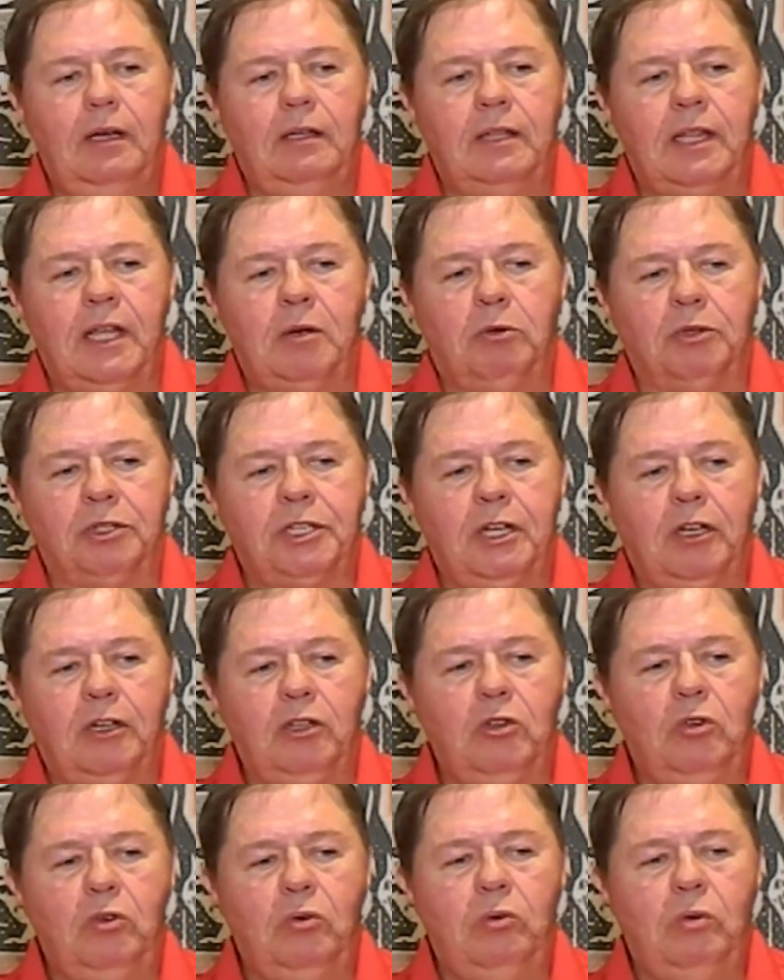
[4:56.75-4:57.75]
They will tell
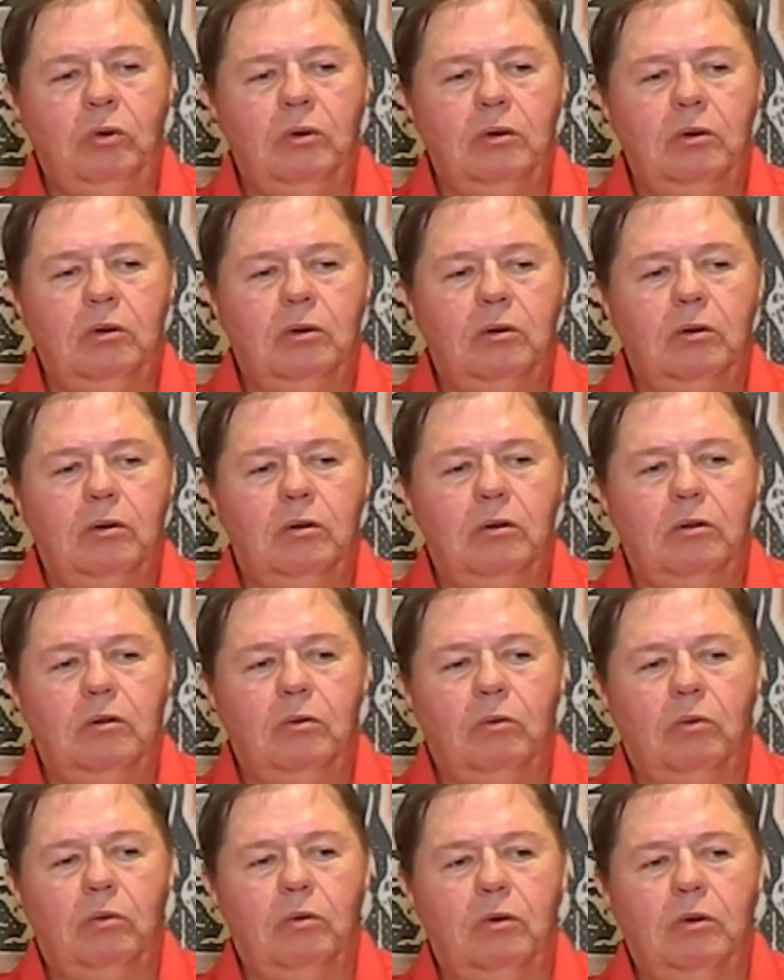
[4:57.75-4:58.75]
you
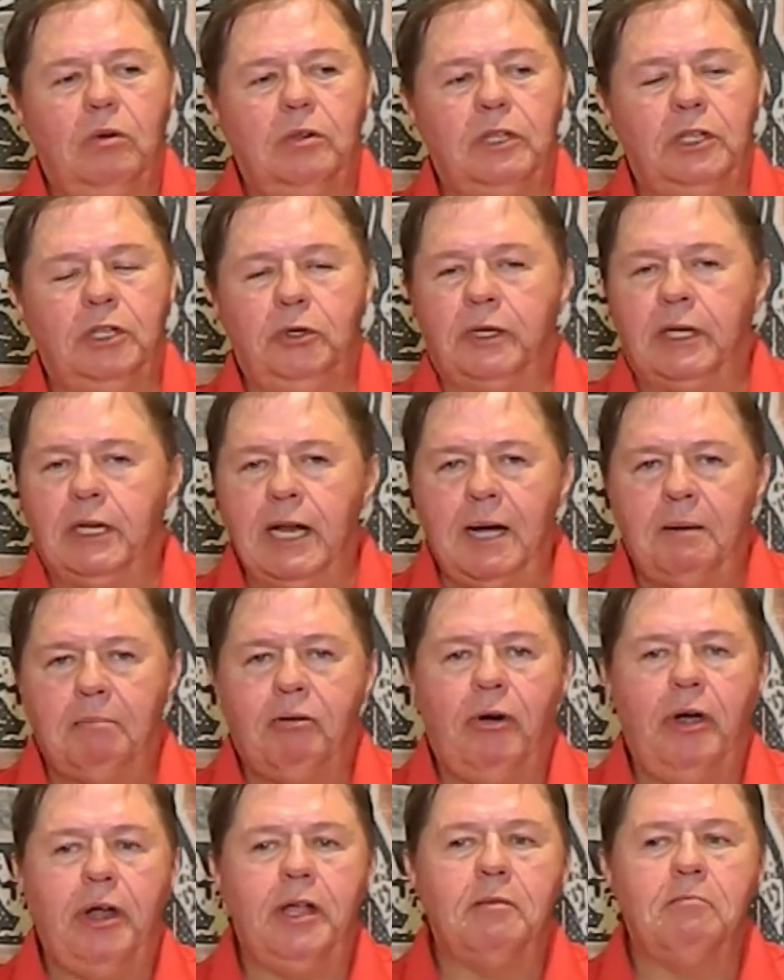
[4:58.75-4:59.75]
that you cannot
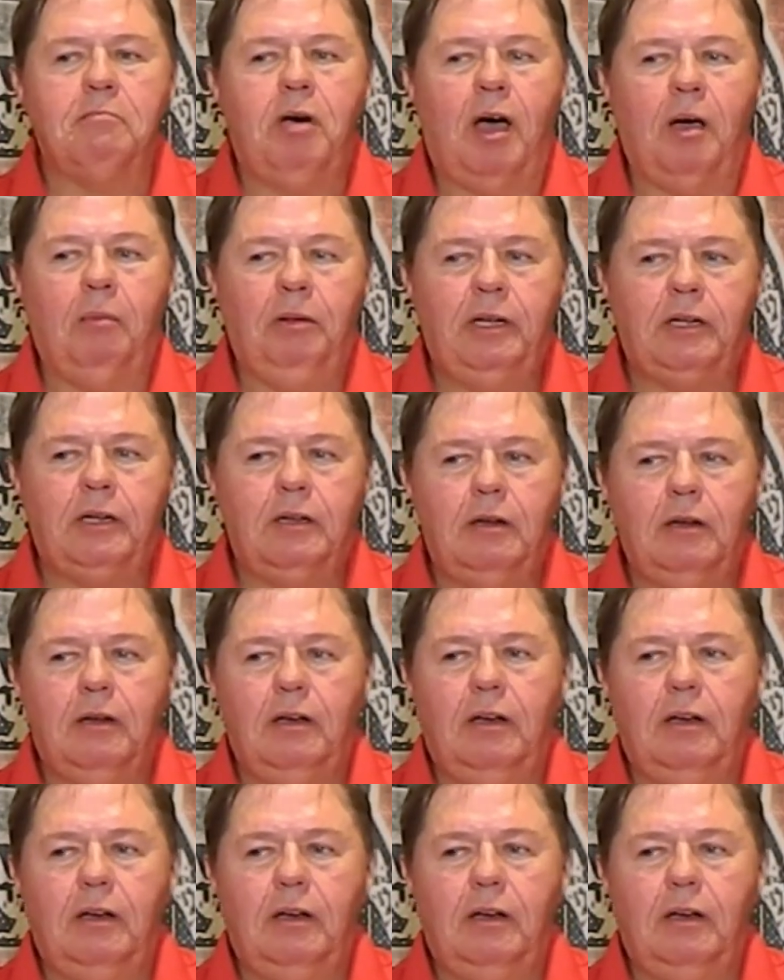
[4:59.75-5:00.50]
pray in public.